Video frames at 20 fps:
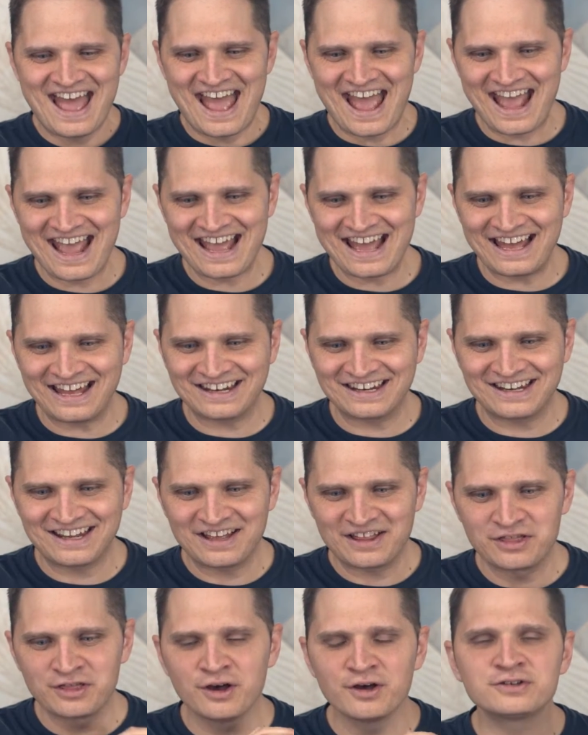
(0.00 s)
and
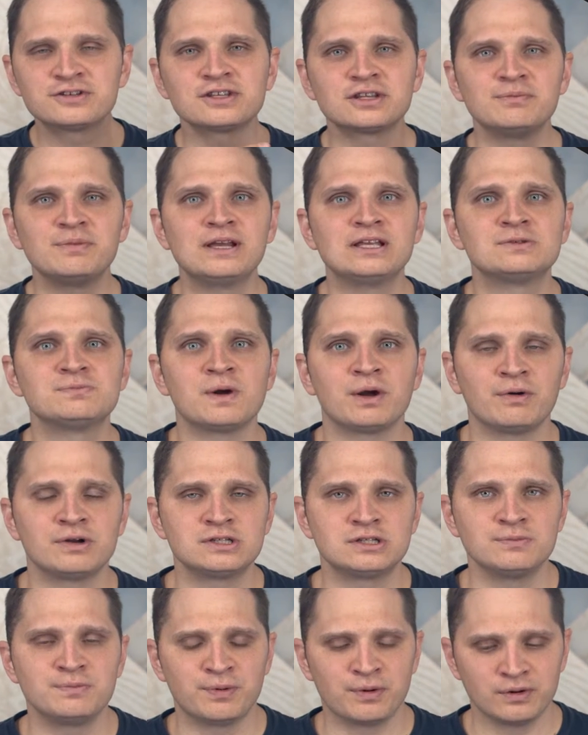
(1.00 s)
those are the means by
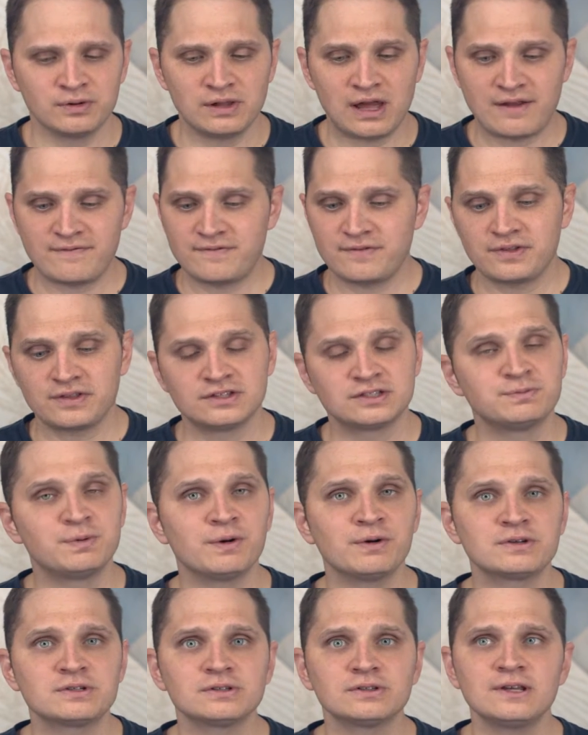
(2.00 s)
which you pour life.
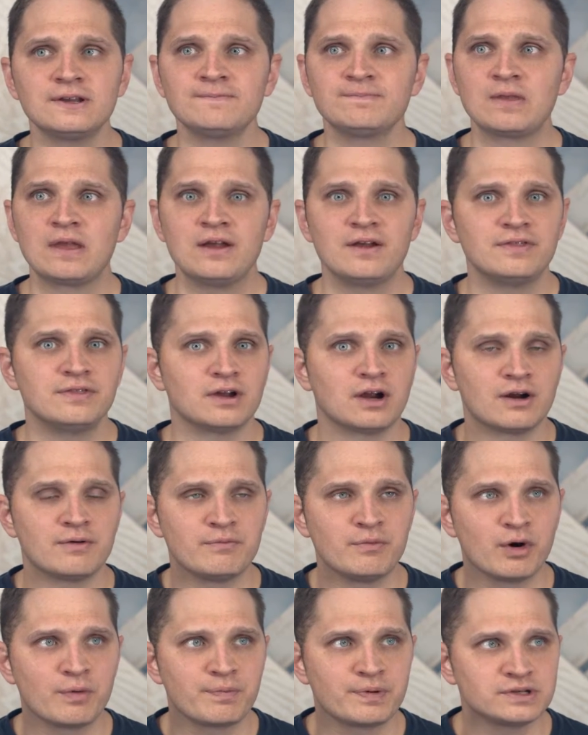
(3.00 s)
Spiritually, there are
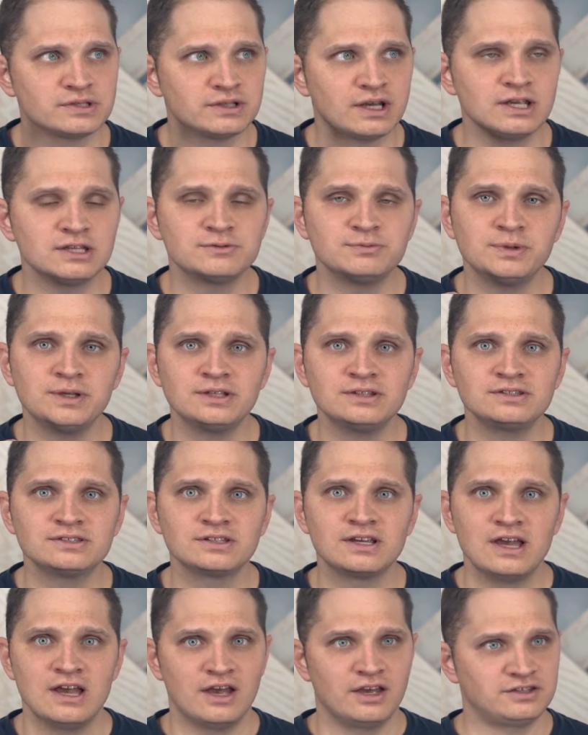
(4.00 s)
more precise
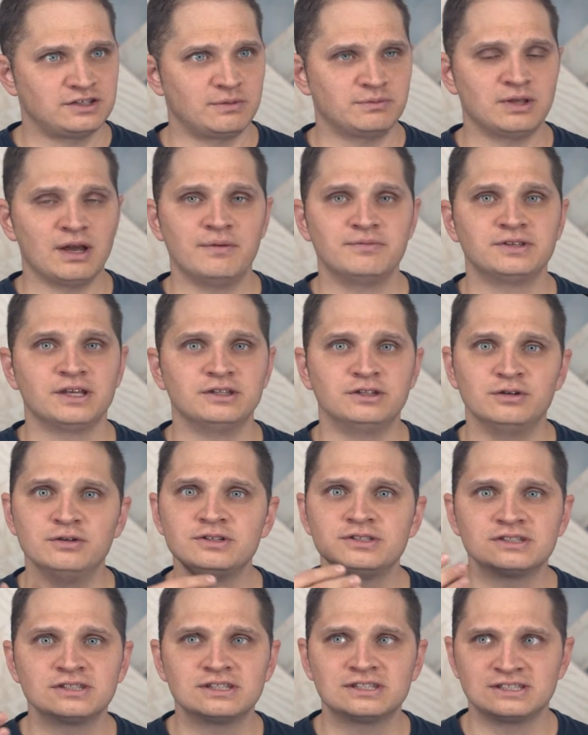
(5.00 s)
means. Sometimes they do
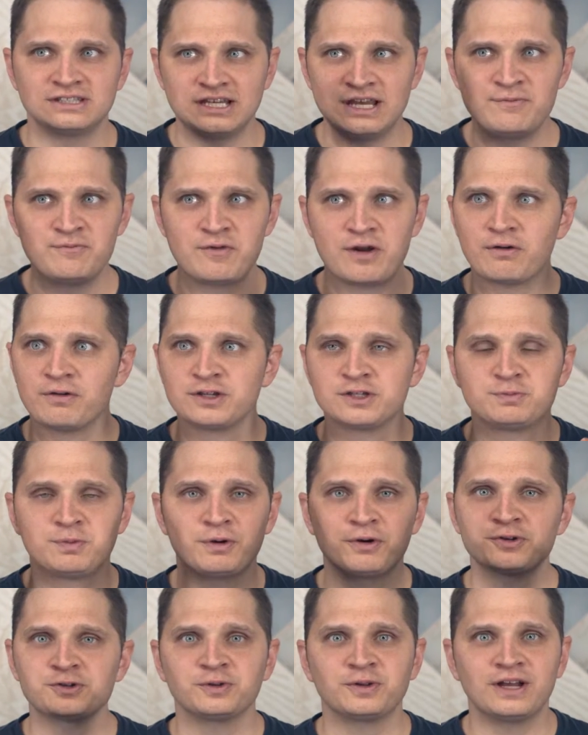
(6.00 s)
seem very
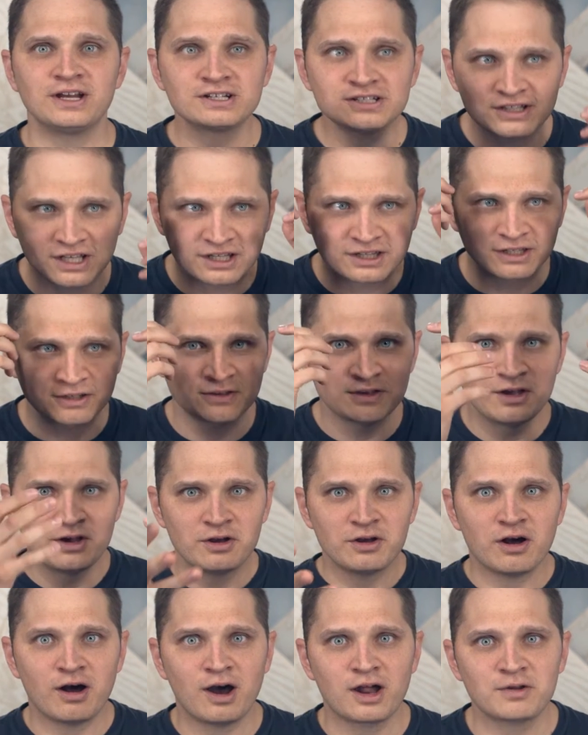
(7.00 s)
spiritual-ish, like the
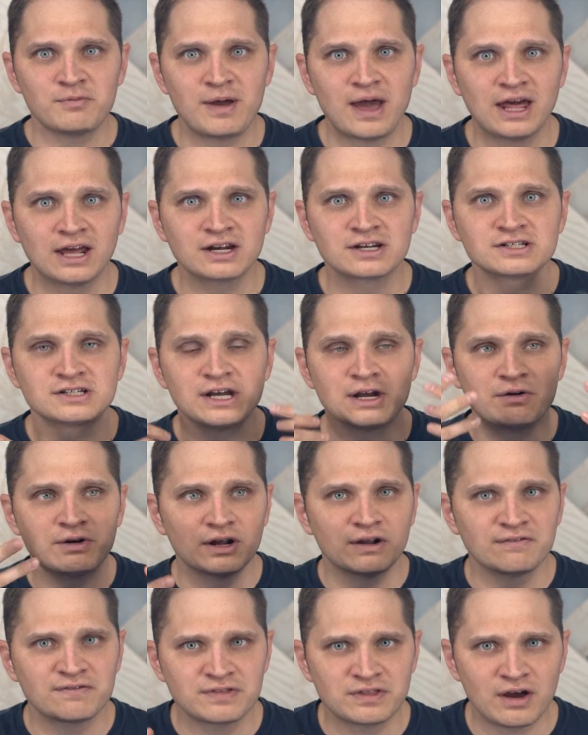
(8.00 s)
automatic
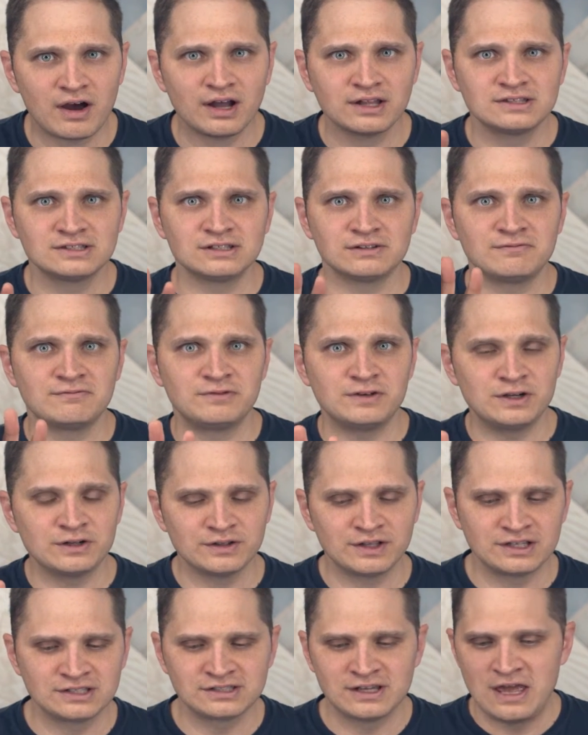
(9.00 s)
sharing of thoughts and
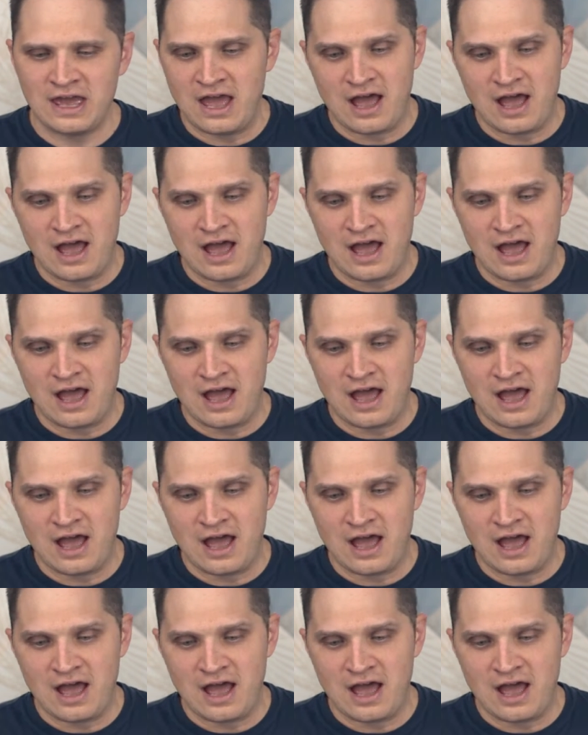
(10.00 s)
feelings.